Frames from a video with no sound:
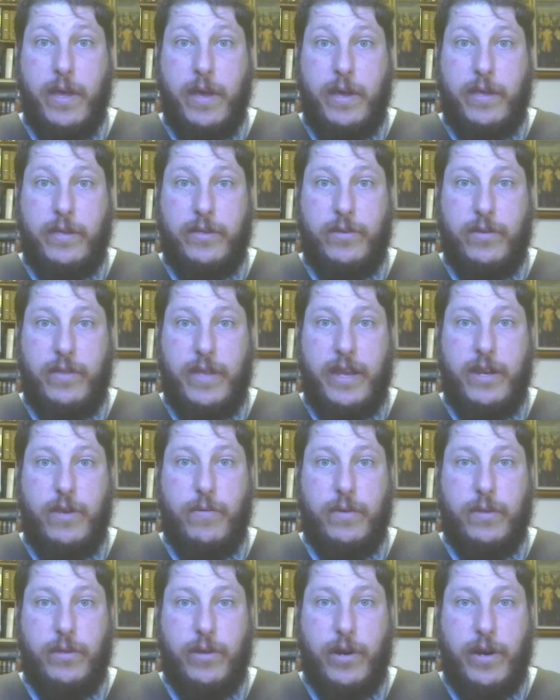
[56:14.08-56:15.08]
So then
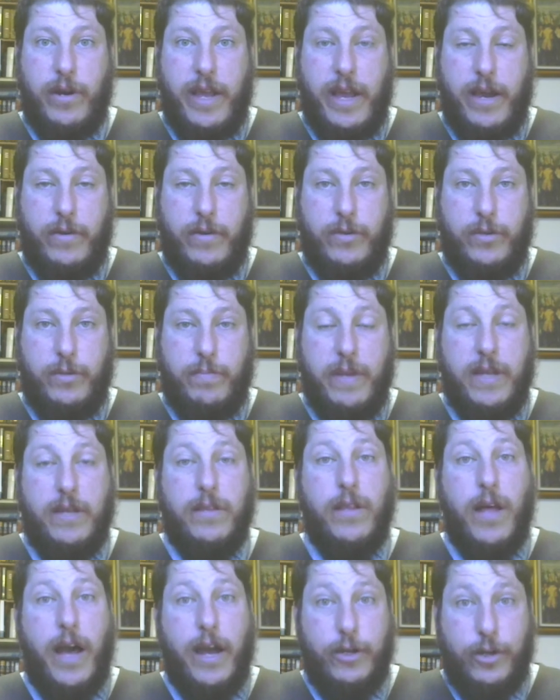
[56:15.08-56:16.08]
you would learn how to speak
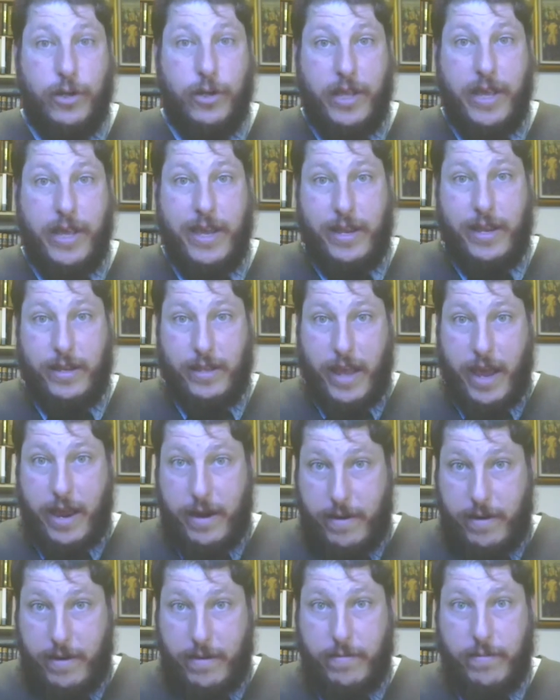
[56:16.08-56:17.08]
logically in
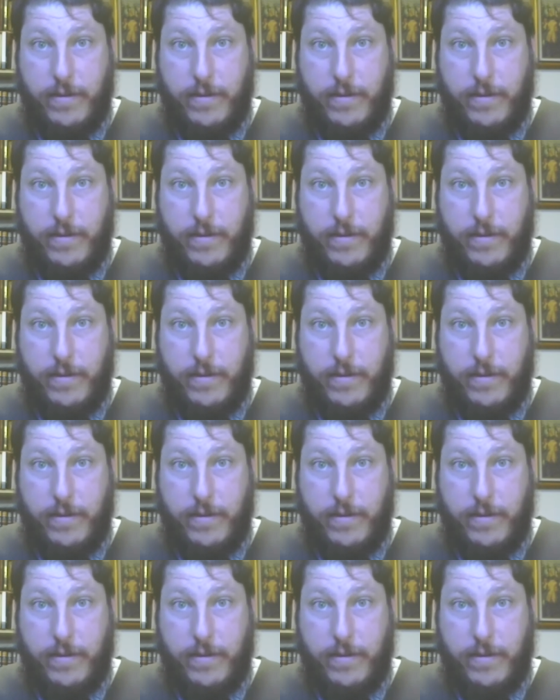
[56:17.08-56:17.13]
Latin.